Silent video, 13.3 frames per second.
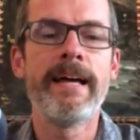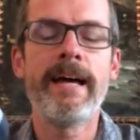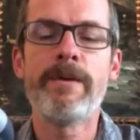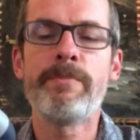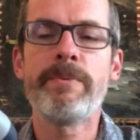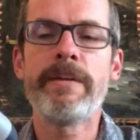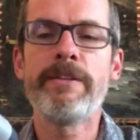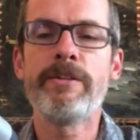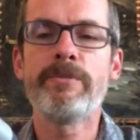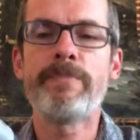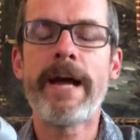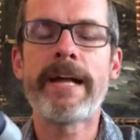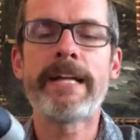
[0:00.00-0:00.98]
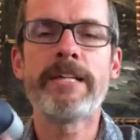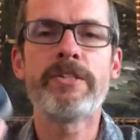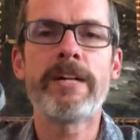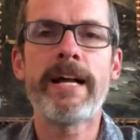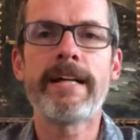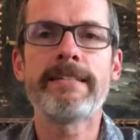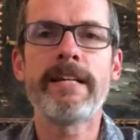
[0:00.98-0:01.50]
play those backing
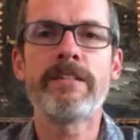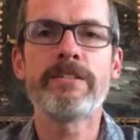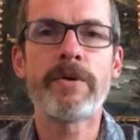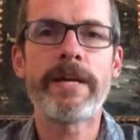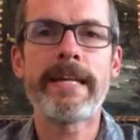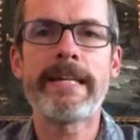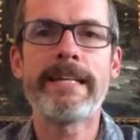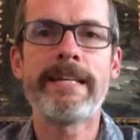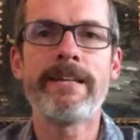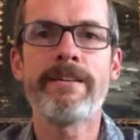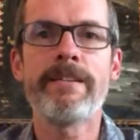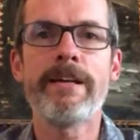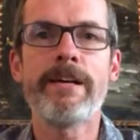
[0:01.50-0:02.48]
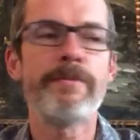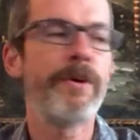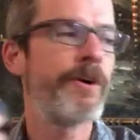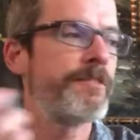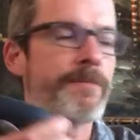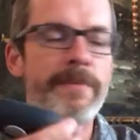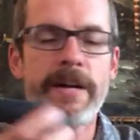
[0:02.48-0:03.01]
tracks out so I can hear them
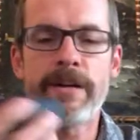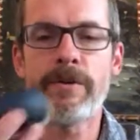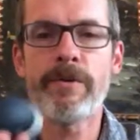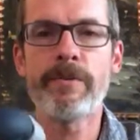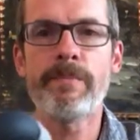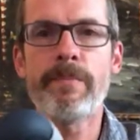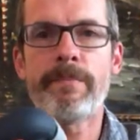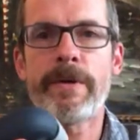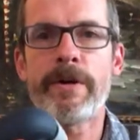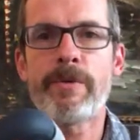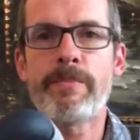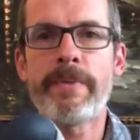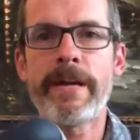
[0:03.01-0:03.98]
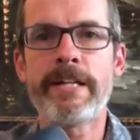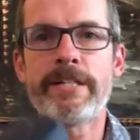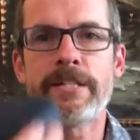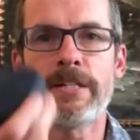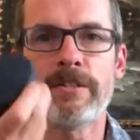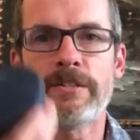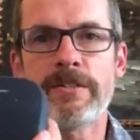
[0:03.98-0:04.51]
over my own
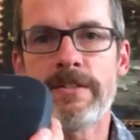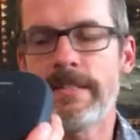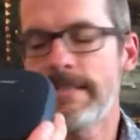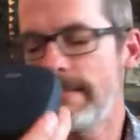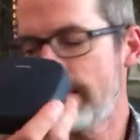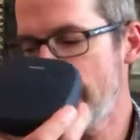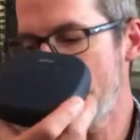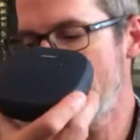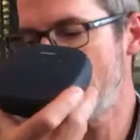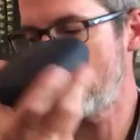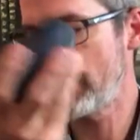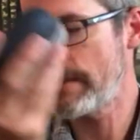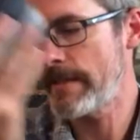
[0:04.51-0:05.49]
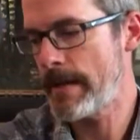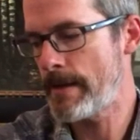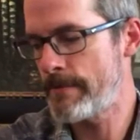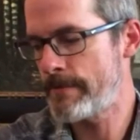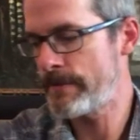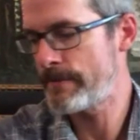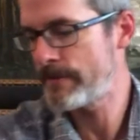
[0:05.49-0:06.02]
banjo. So this is really
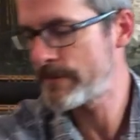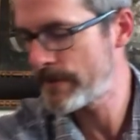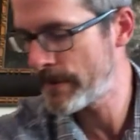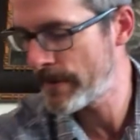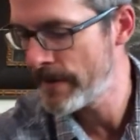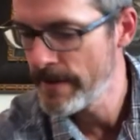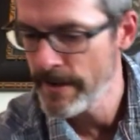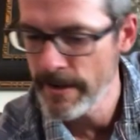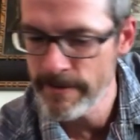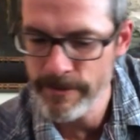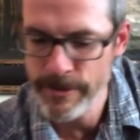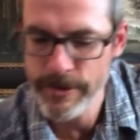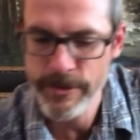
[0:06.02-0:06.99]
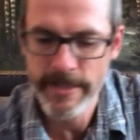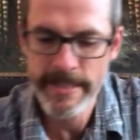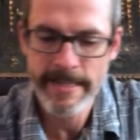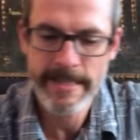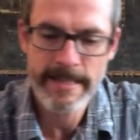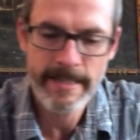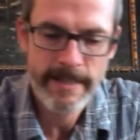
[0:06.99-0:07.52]
helpful for
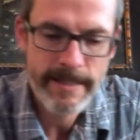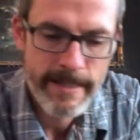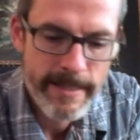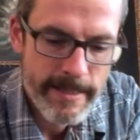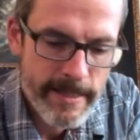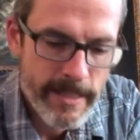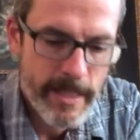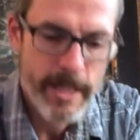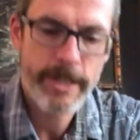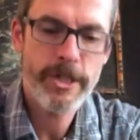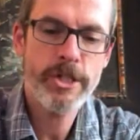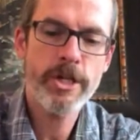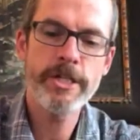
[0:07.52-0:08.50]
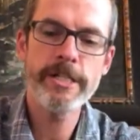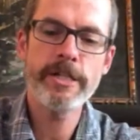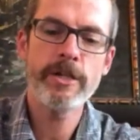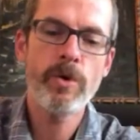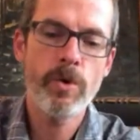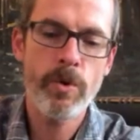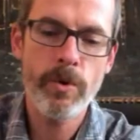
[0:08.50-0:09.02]
training. A charging
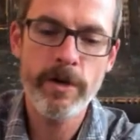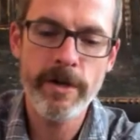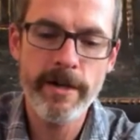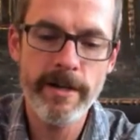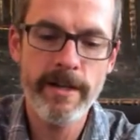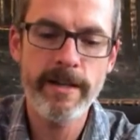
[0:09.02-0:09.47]
cord